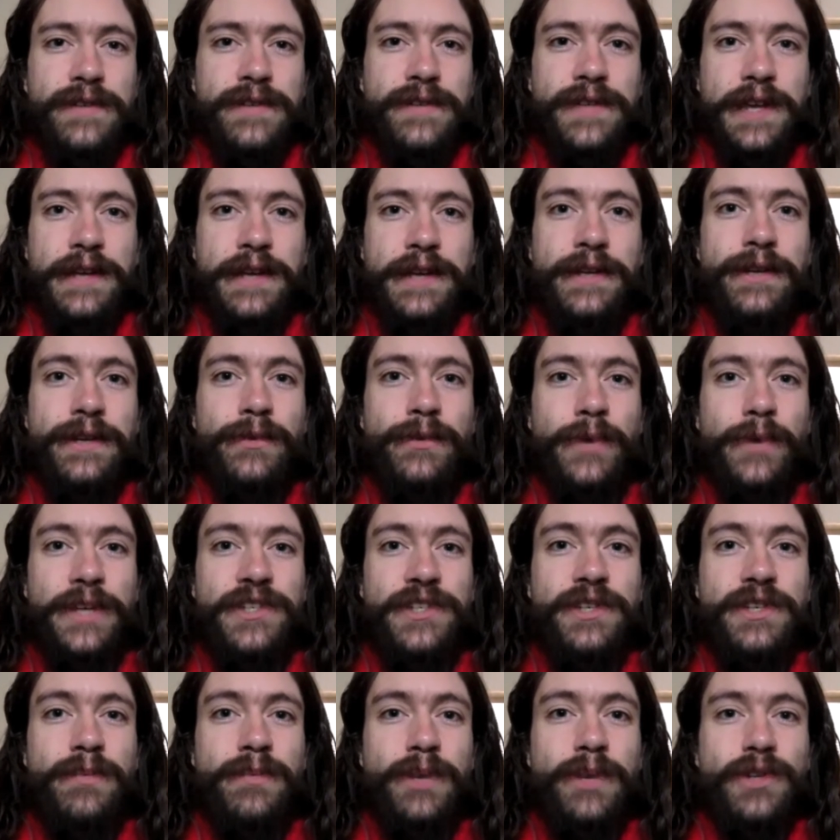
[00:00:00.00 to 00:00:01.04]
taking
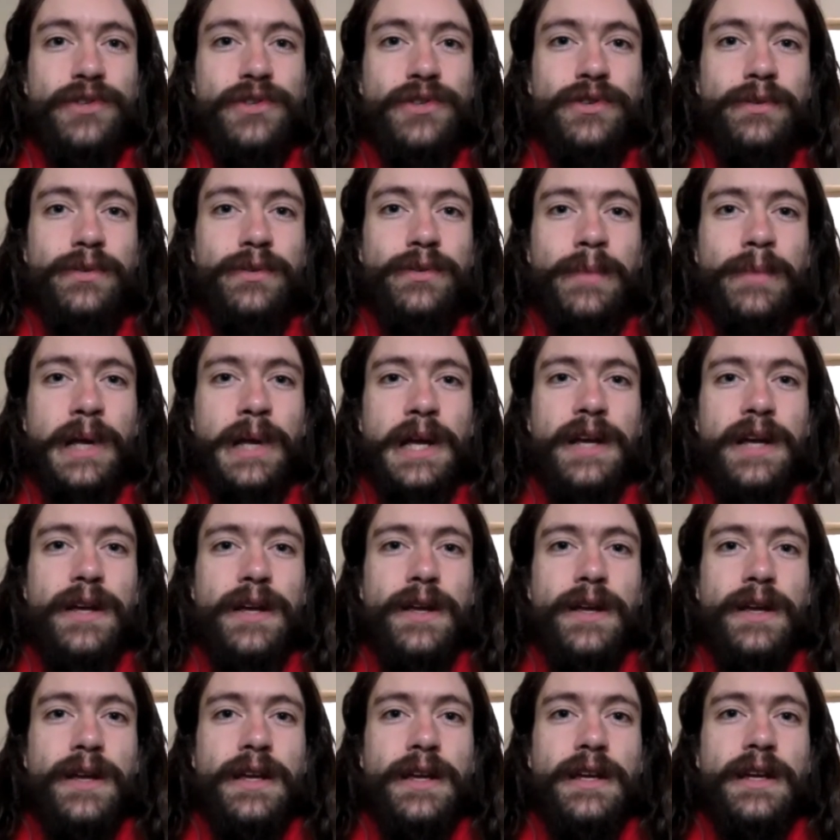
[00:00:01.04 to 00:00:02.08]
reishi mushroom.
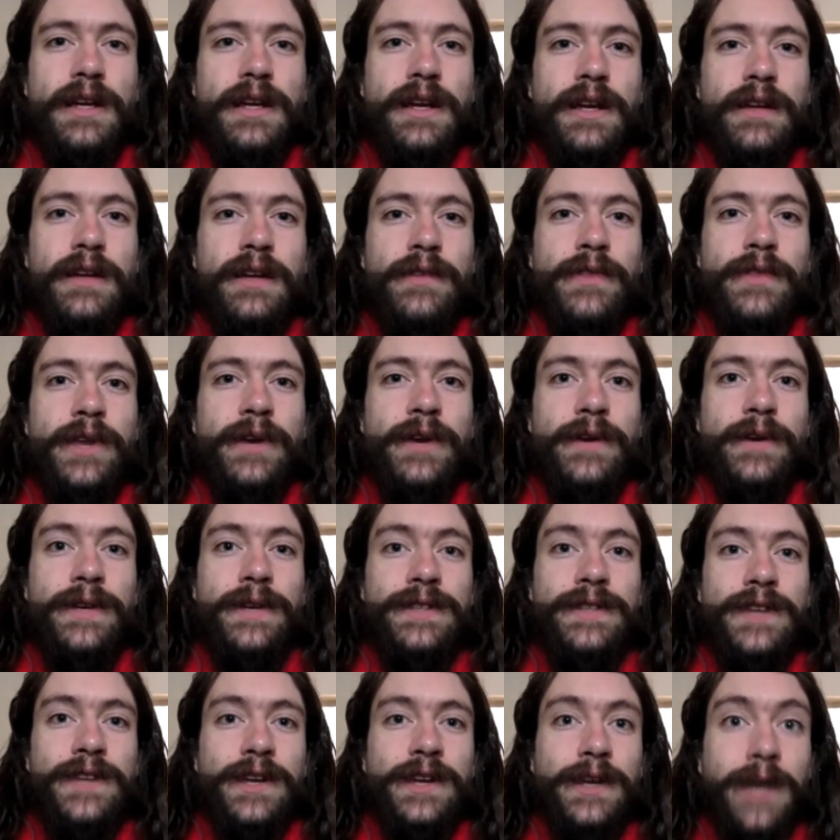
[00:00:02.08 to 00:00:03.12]
There
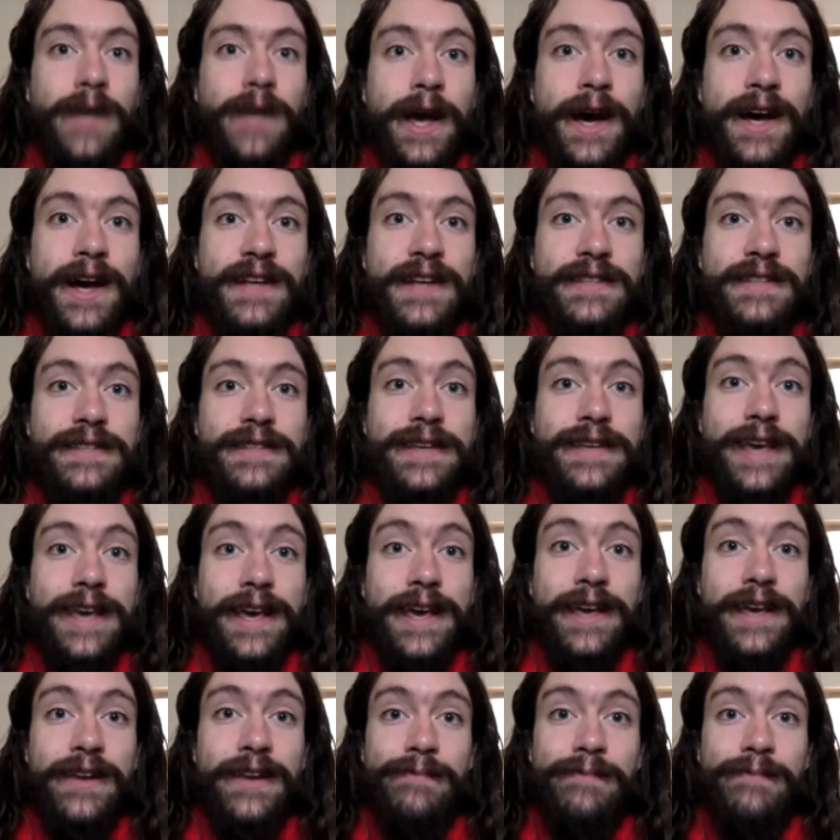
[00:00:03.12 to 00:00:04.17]
is a
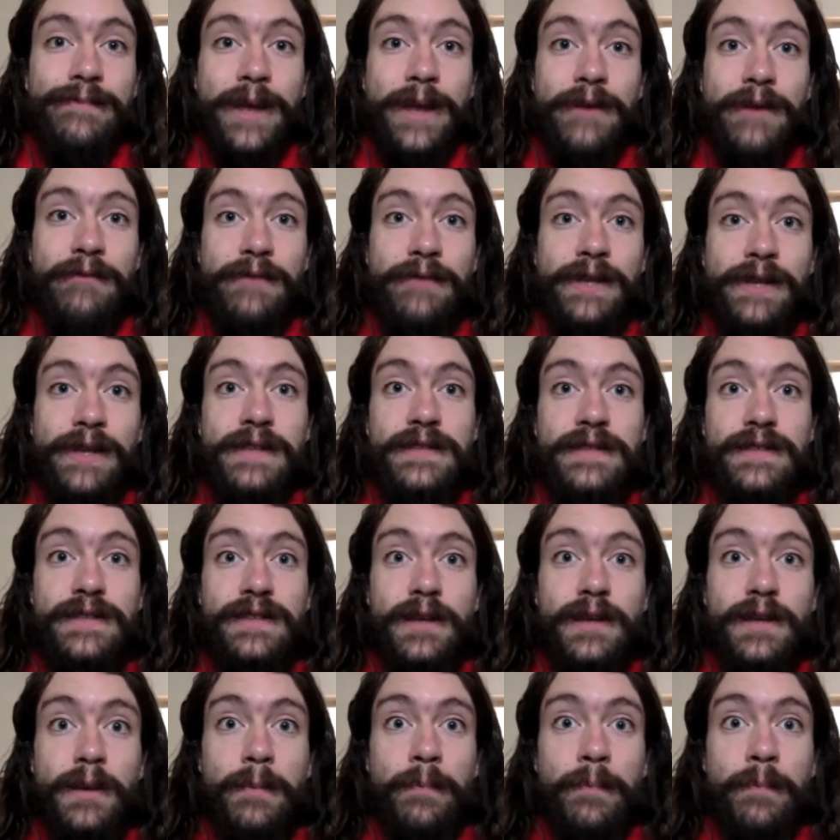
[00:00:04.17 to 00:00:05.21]
cascade of benefits,
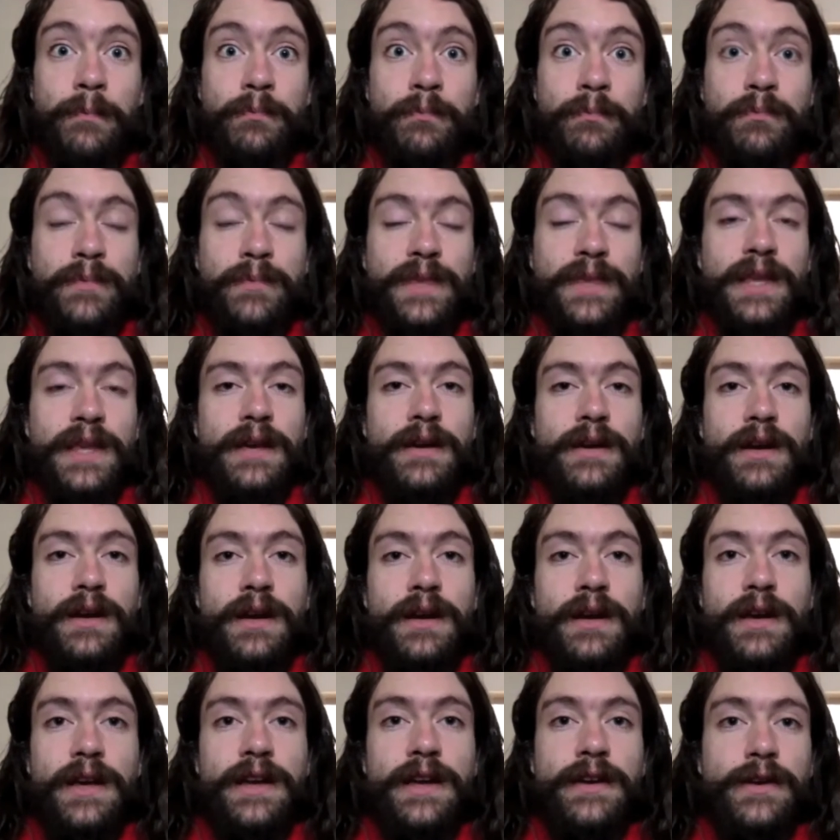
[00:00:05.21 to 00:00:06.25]

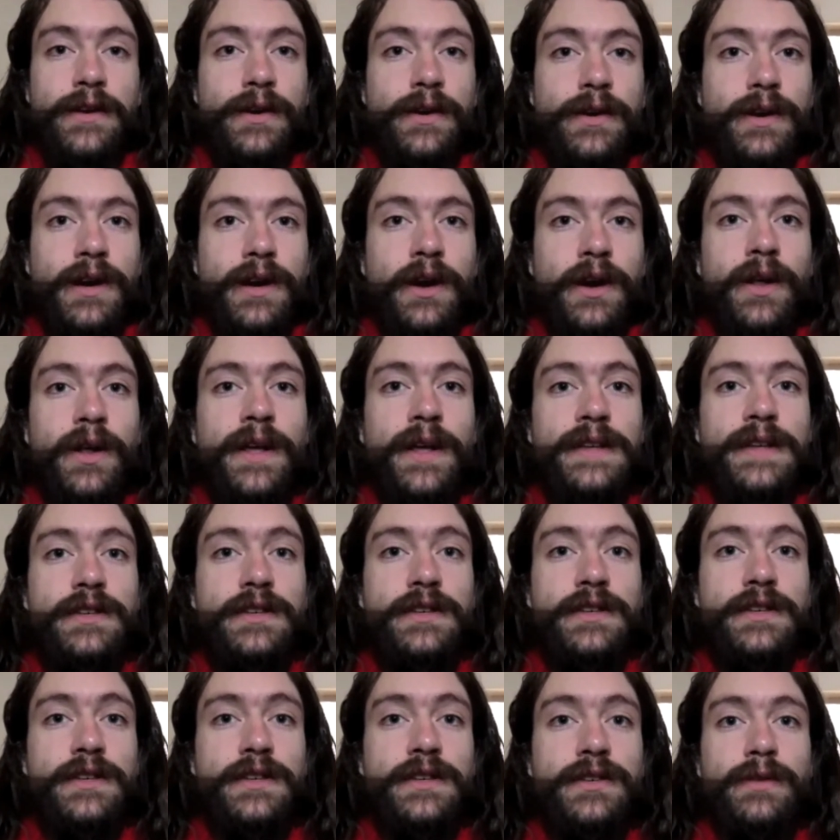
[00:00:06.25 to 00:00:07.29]
and it all has
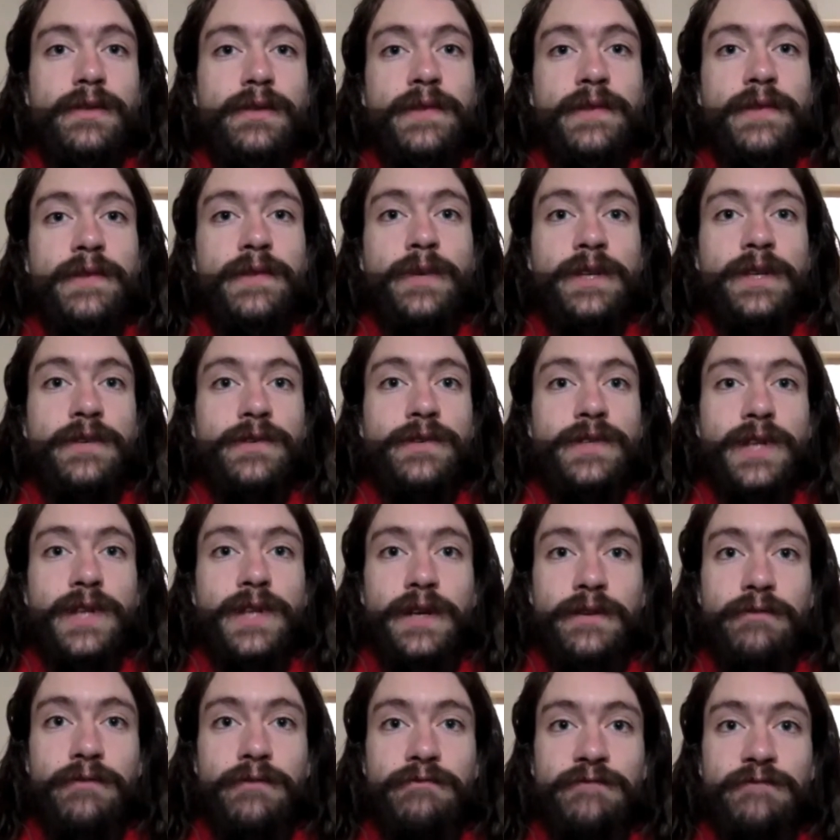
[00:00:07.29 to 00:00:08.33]
to do with when you
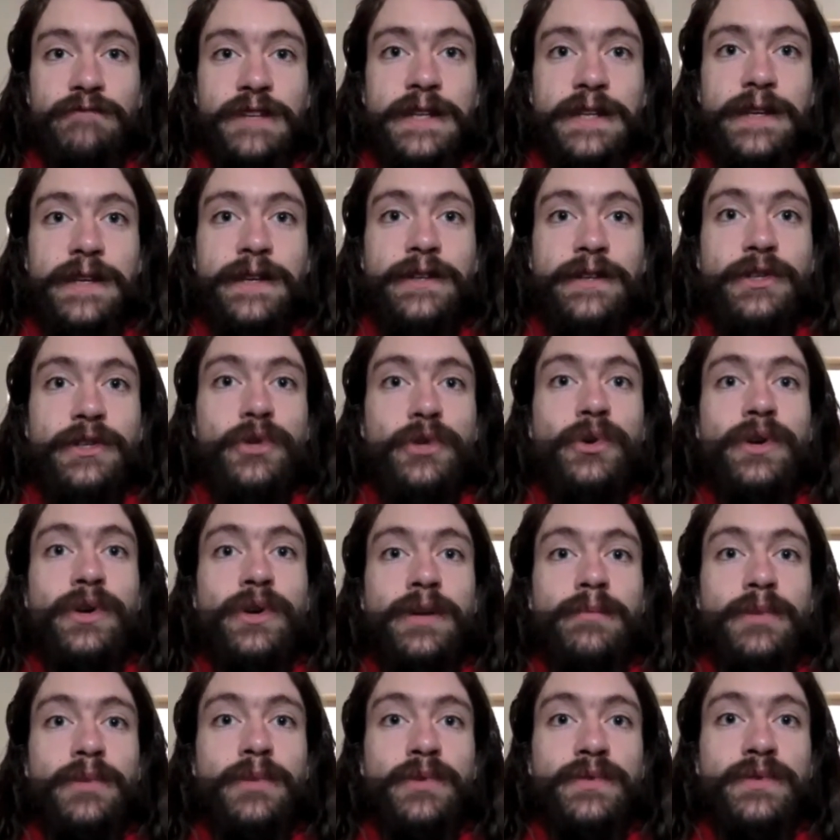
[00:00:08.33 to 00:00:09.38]
start feeding your
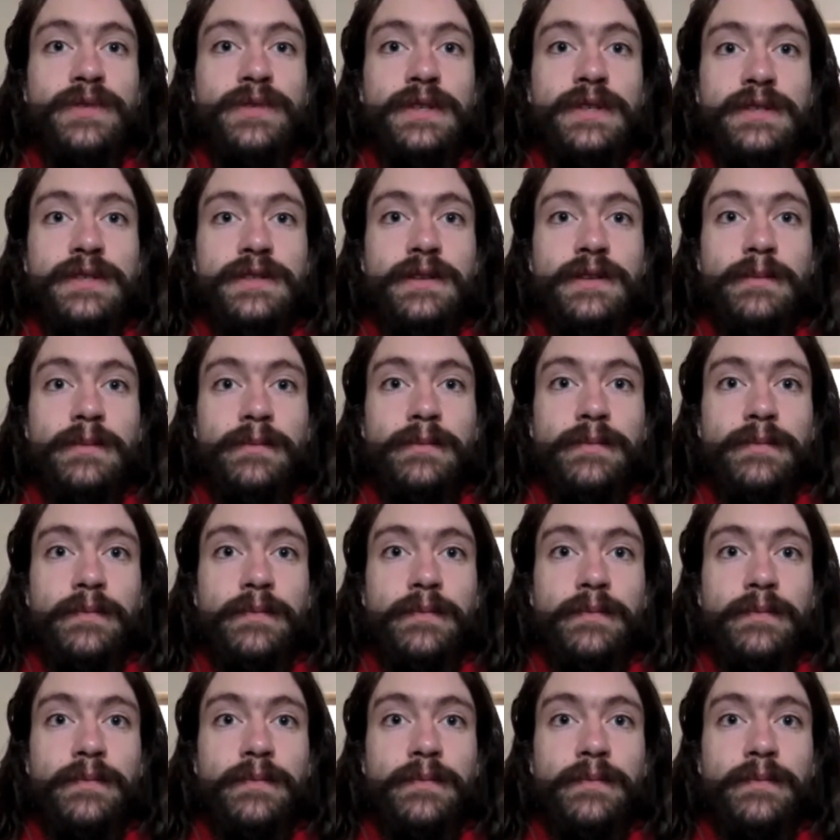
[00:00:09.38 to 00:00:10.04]
immune system.